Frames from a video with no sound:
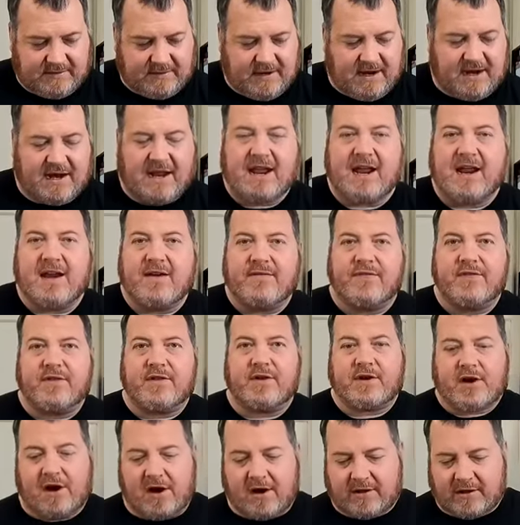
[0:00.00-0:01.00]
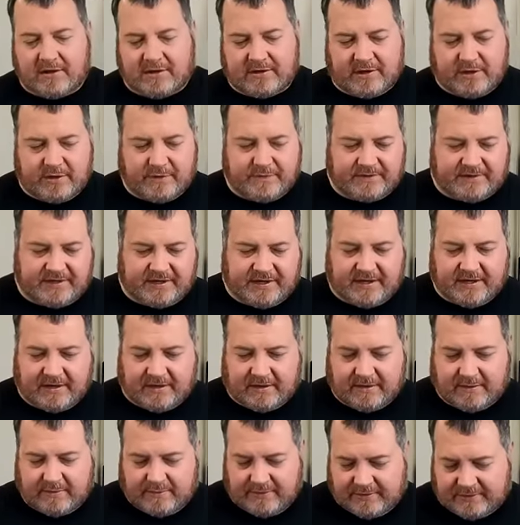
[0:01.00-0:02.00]
Got a handful of garlic cloves
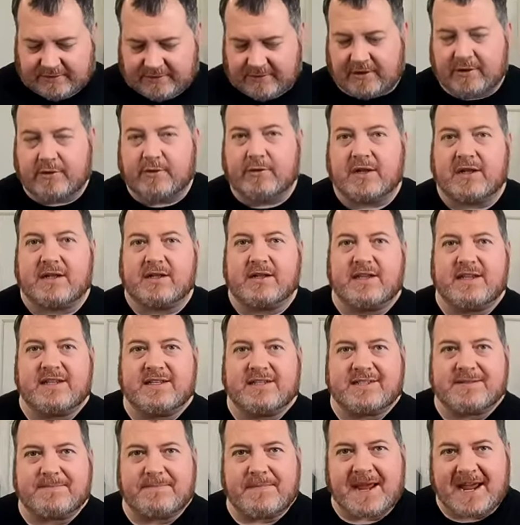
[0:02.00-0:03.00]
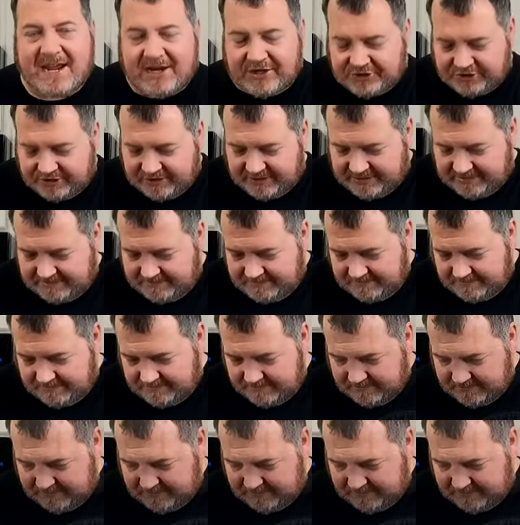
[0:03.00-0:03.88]
here. We're just going to quickly smash them.